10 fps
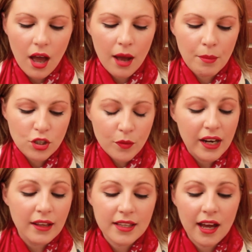Um,
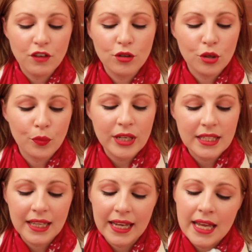something else that I've used up
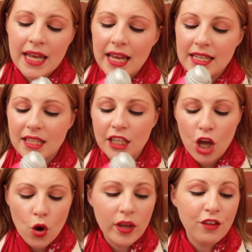recently is the
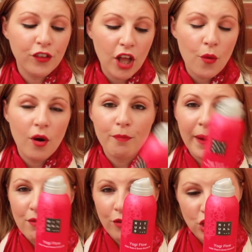Yogi Flow
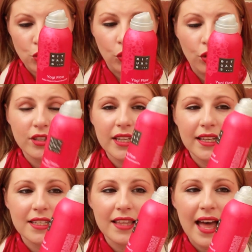by Rituals.
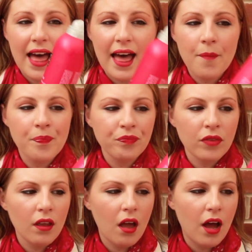It's their
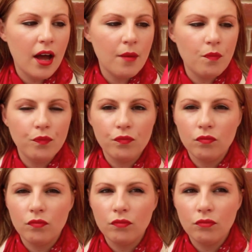
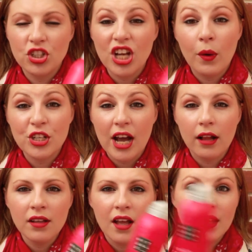um, shower
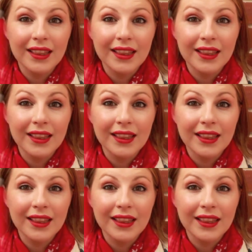gel.